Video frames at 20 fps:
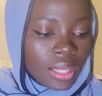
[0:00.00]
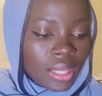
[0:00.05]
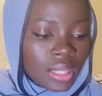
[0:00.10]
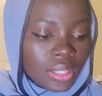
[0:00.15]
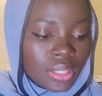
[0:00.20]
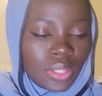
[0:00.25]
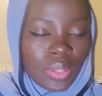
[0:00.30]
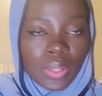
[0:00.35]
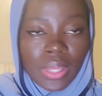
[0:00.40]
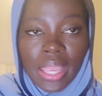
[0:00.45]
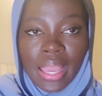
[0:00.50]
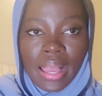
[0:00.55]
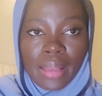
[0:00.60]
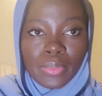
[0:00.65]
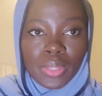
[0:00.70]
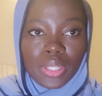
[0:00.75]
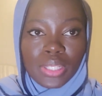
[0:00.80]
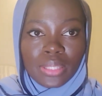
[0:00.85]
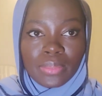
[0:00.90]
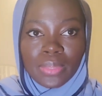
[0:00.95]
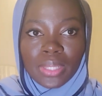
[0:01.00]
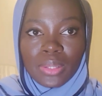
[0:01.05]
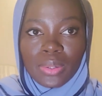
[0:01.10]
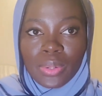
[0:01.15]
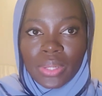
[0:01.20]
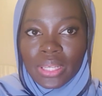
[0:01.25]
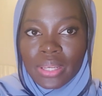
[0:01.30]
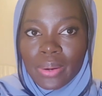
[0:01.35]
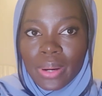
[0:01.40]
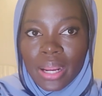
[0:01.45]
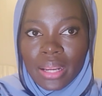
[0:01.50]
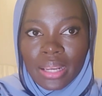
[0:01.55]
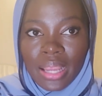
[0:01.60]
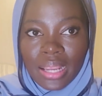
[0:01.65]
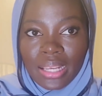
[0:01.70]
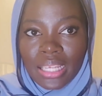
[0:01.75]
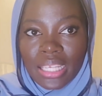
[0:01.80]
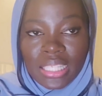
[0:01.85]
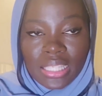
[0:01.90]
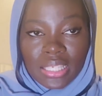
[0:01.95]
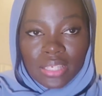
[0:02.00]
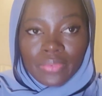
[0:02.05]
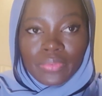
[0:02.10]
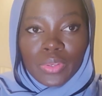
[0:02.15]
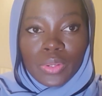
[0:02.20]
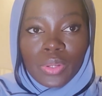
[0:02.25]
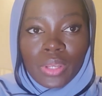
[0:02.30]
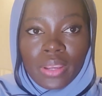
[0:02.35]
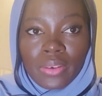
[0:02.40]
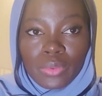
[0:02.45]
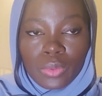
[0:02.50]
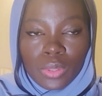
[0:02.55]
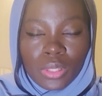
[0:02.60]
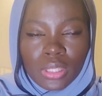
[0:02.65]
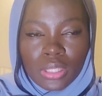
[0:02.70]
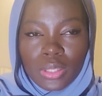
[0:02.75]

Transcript: So yeah, I'm going to be going around and interviewing everyone.